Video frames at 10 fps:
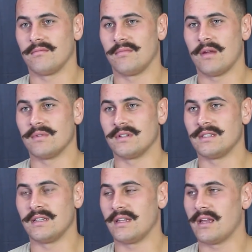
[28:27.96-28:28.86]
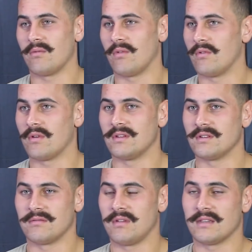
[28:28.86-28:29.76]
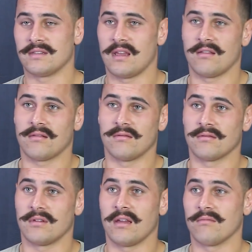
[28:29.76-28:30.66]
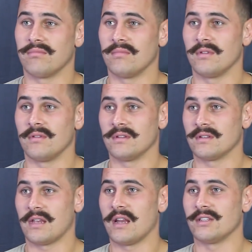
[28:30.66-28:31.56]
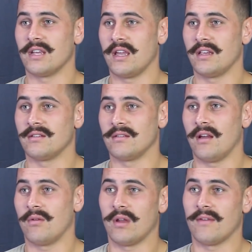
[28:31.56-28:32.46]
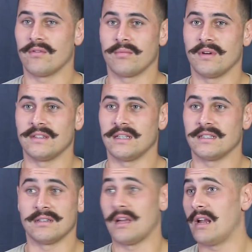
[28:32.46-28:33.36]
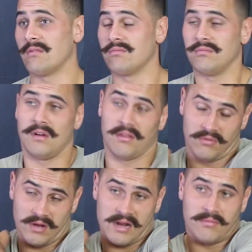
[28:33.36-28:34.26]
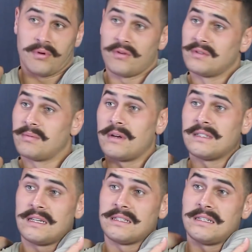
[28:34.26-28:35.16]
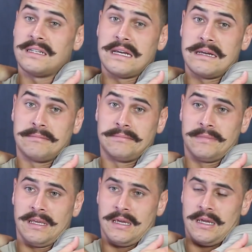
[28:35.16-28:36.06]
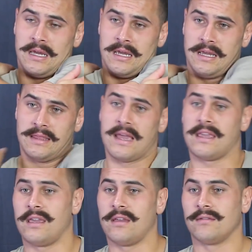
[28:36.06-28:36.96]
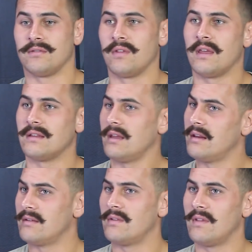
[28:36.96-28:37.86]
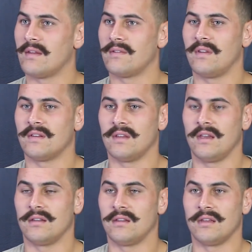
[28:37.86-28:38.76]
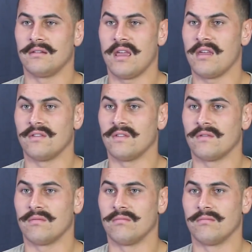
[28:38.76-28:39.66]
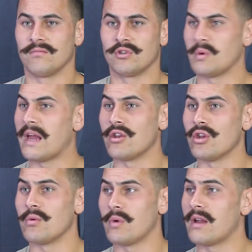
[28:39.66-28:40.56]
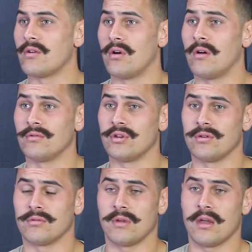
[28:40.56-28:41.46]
remember just sitting down with Hook and just saying look, it's going to change. I want to have a good preseason. I thought I had a pretty good preseason in that year, end of 2016, and then just because we had a whole new